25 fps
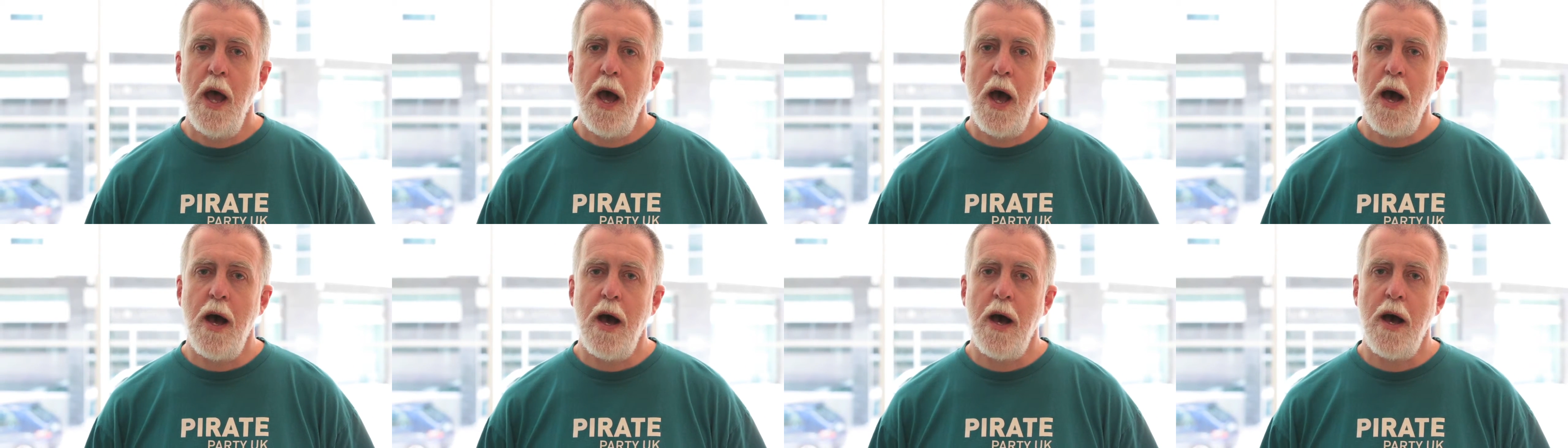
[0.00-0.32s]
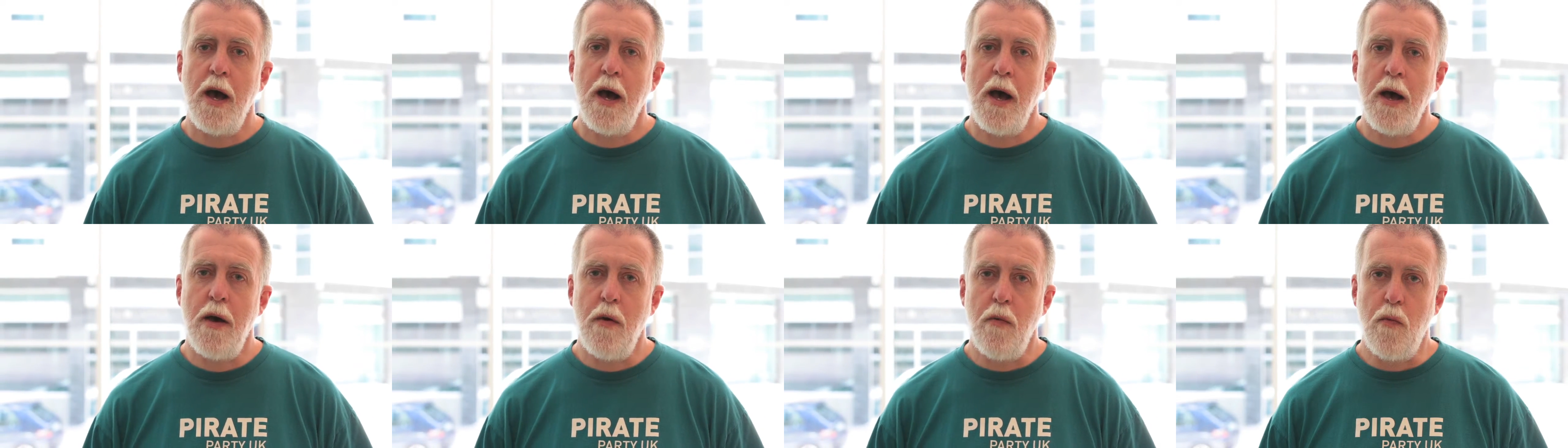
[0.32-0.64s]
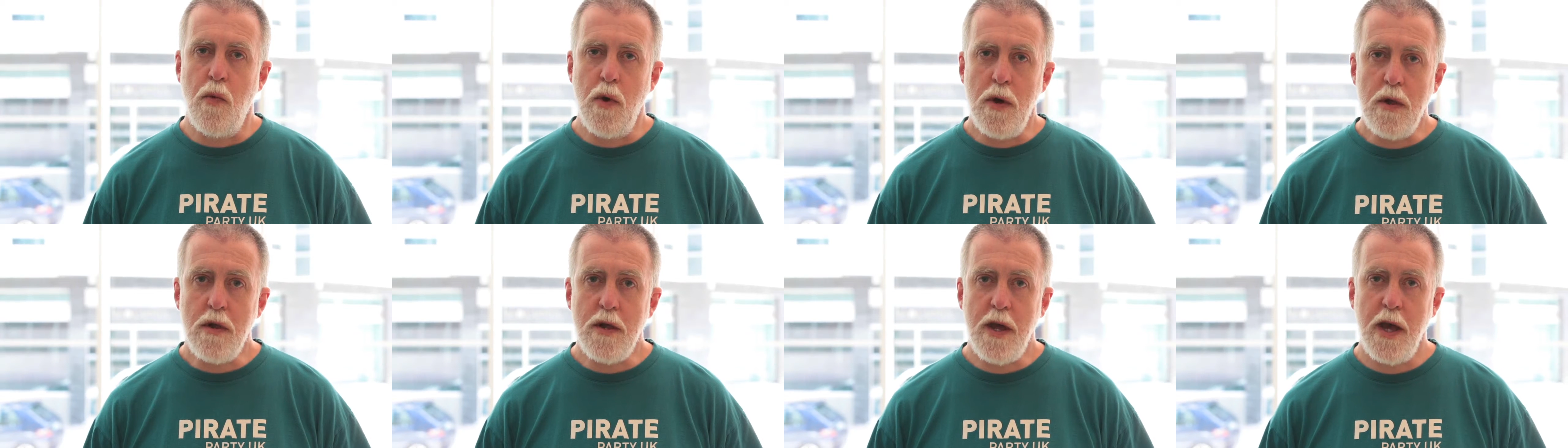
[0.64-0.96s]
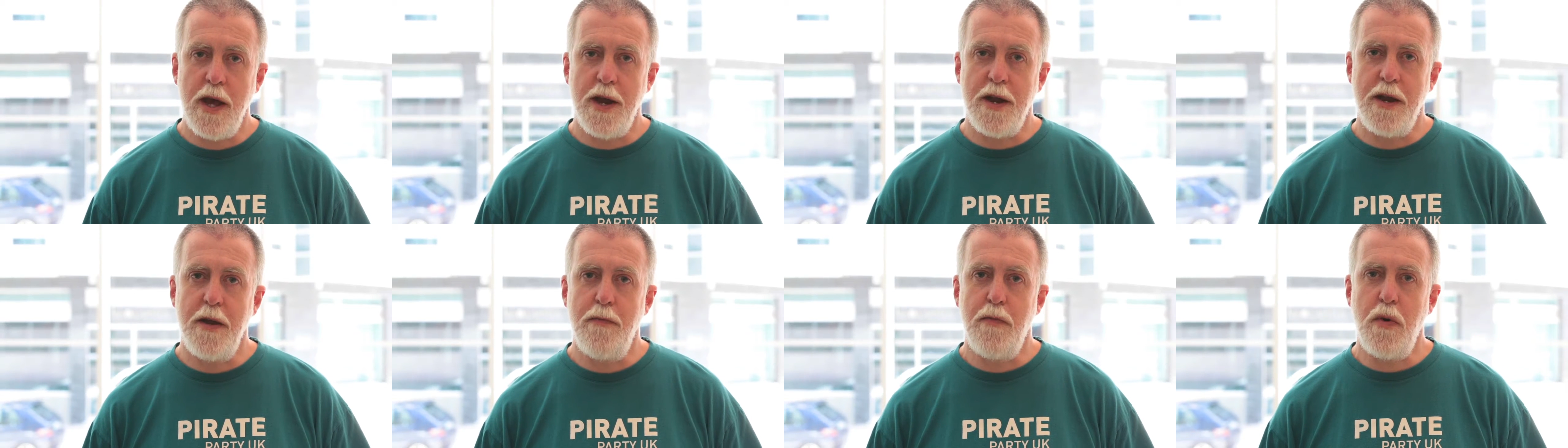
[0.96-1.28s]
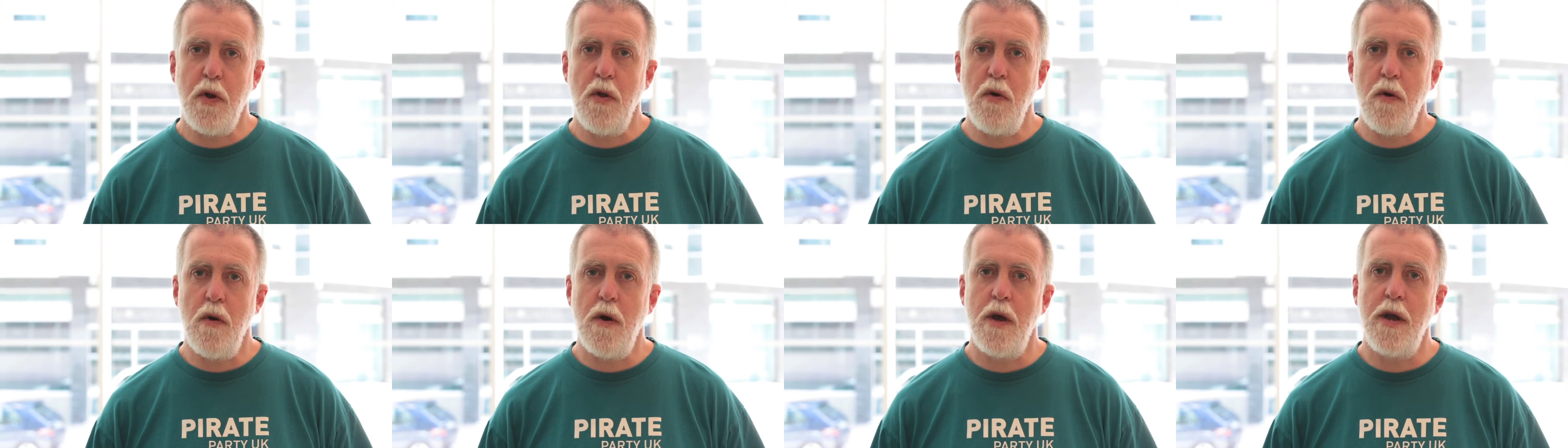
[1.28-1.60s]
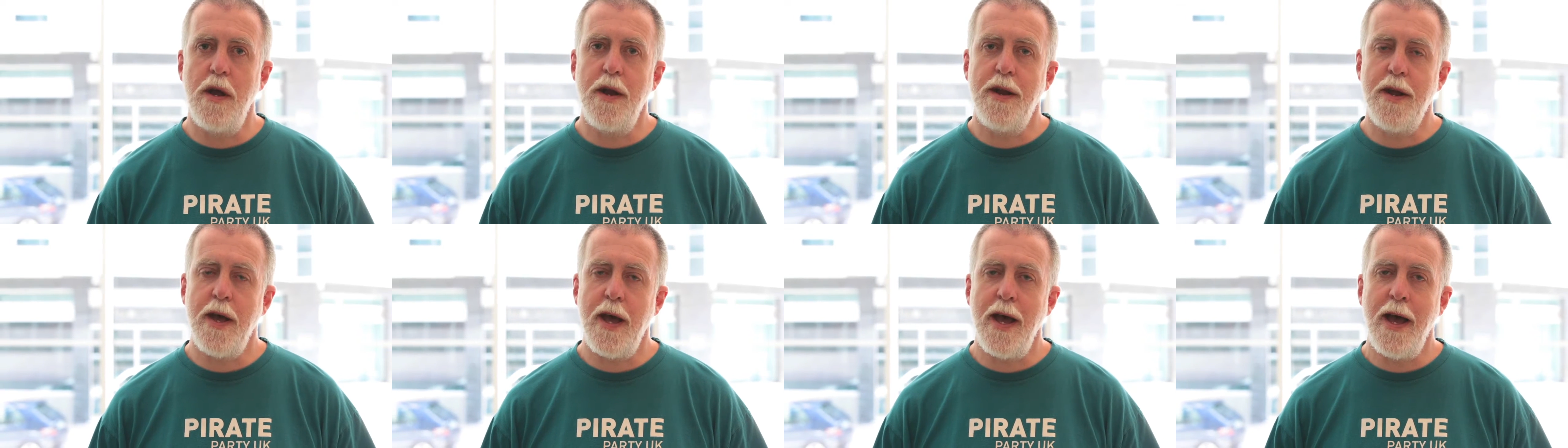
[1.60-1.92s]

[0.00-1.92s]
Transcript: uh, will get deployed,